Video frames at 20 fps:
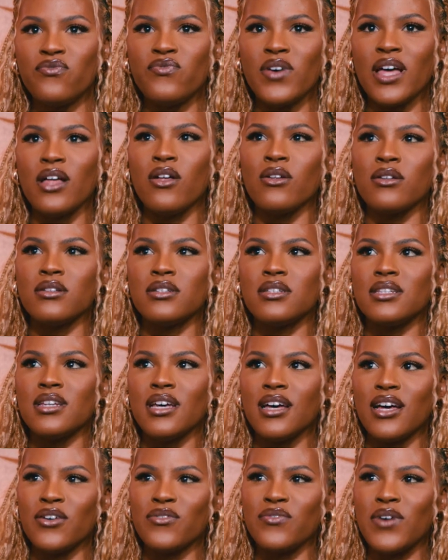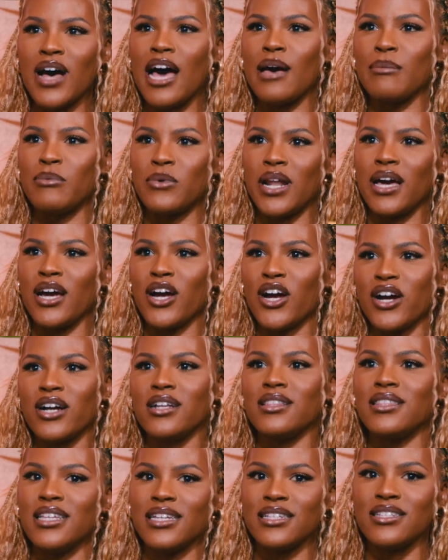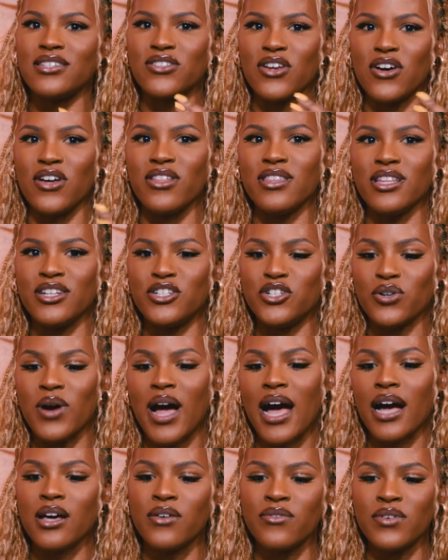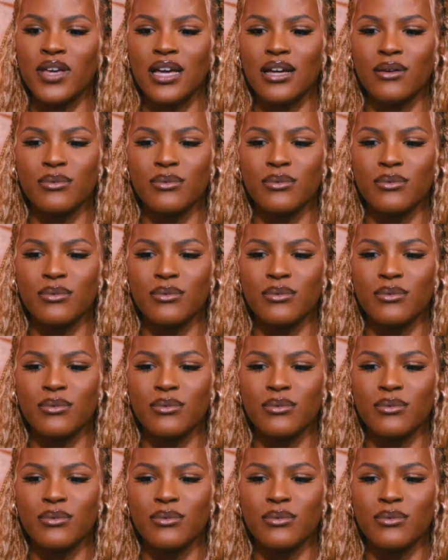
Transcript: felt a vibe when I heard the track of it.